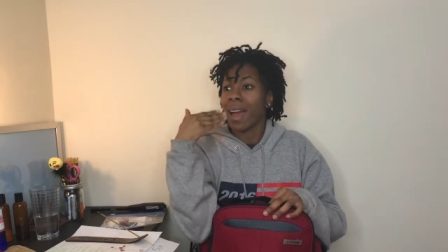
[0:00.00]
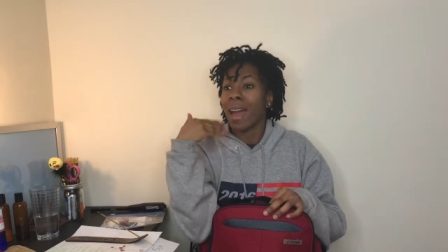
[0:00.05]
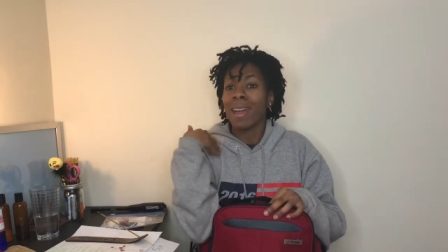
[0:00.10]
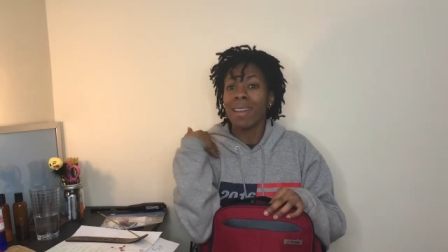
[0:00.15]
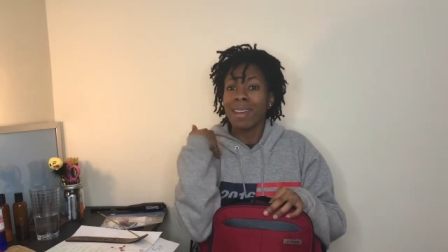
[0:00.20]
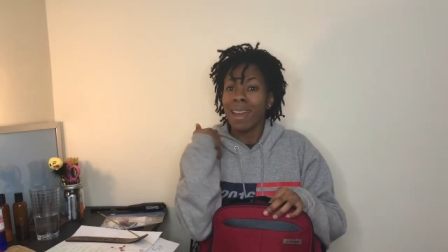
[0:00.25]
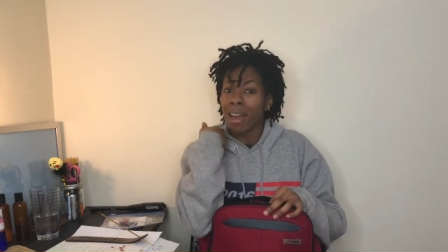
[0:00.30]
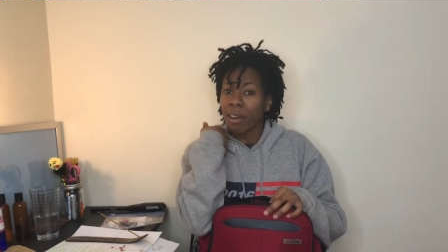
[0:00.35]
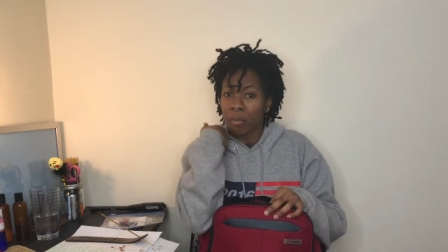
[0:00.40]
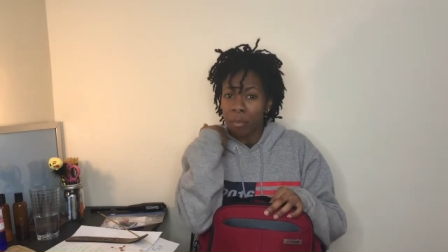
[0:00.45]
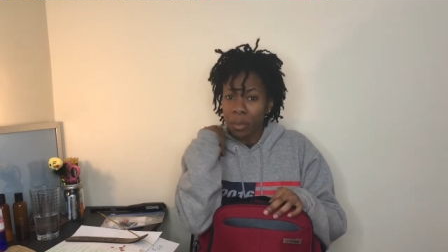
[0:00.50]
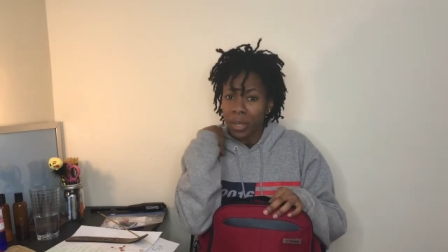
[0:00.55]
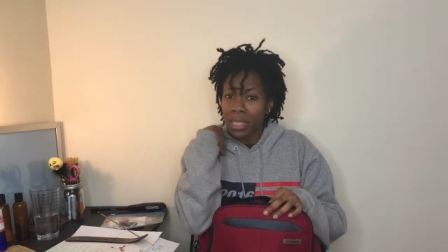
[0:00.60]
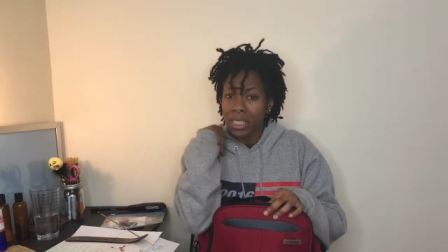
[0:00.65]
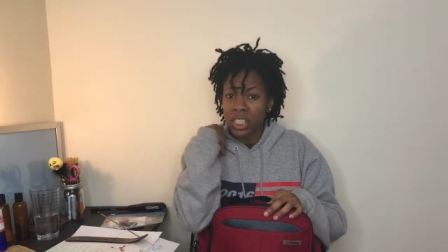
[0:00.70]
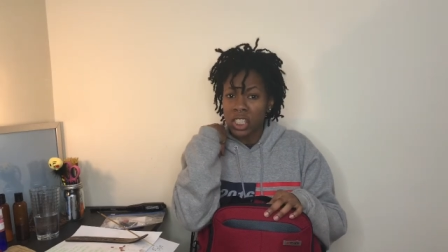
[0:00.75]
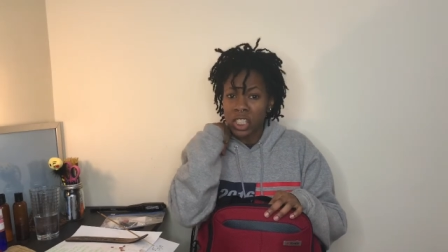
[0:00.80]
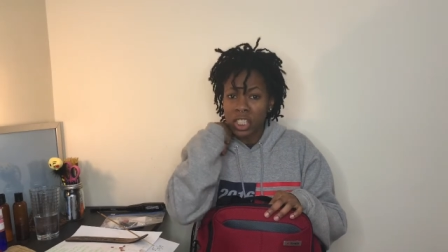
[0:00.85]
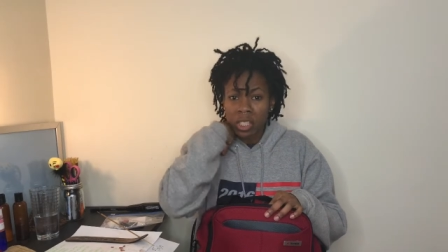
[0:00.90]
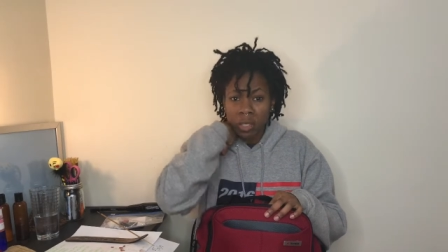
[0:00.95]
I have
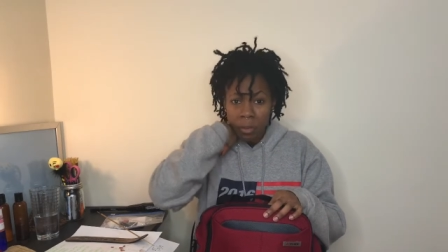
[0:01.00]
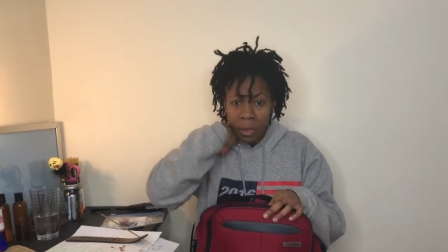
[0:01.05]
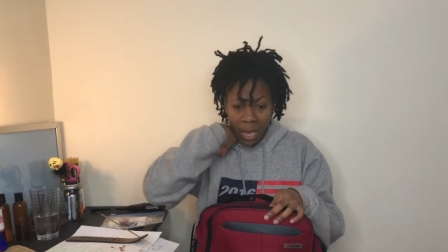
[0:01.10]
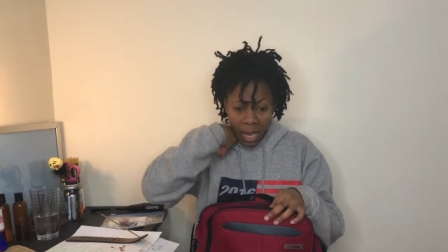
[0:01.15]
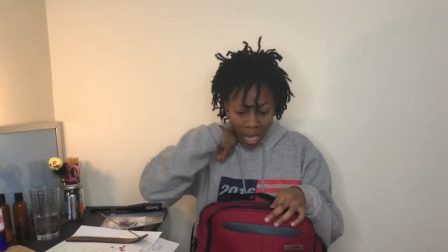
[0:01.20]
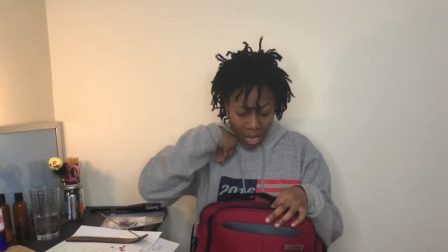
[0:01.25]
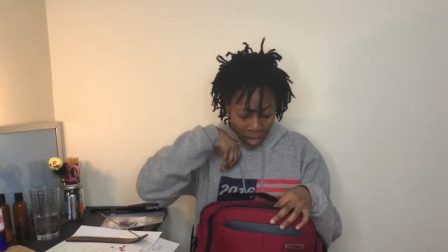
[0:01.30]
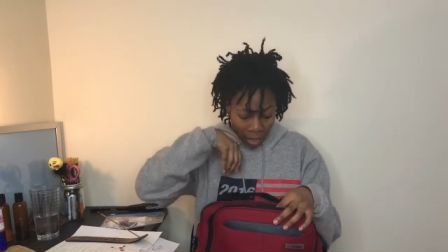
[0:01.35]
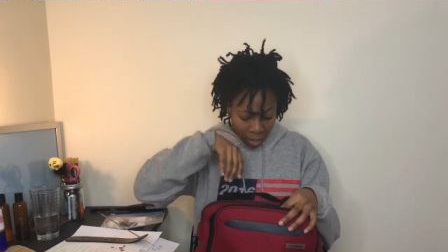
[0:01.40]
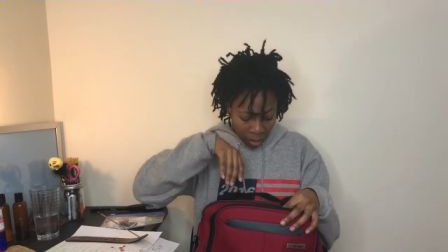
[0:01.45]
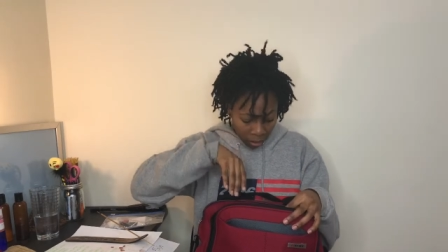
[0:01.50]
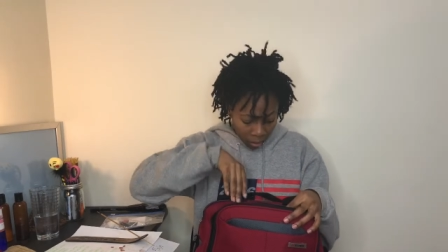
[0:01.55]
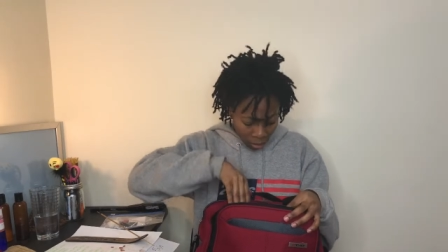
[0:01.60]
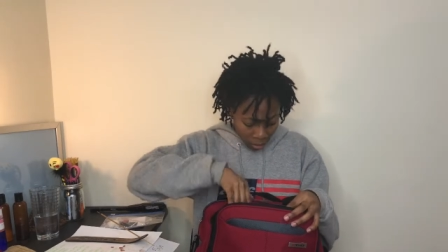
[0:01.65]
places to be.